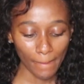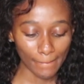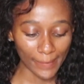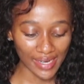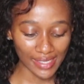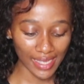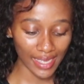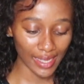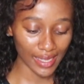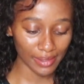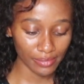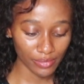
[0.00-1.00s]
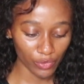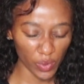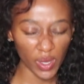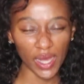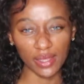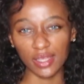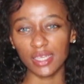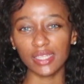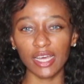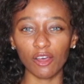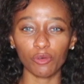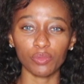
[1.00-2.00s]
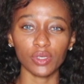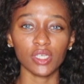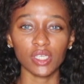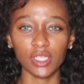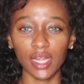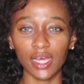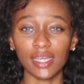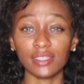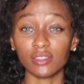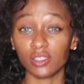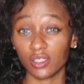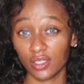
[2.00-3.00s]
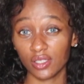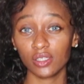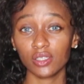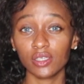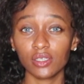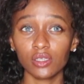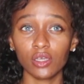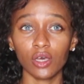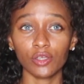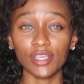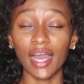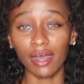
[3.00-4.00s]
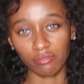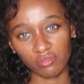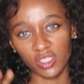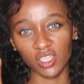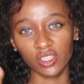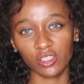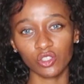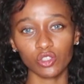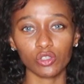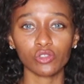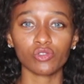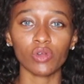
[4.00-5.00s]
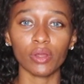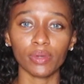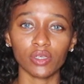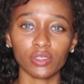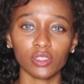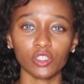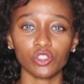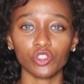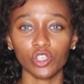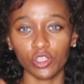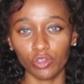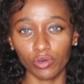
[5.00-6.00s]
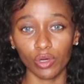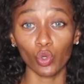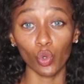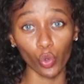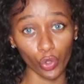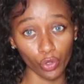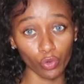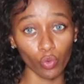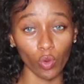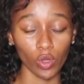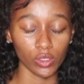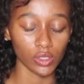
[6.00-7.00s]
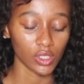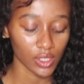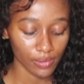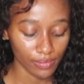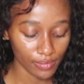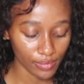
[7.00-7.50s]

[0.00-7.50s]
But well, I think that will be it. And yeah, getting subscribers in general, loyal ones.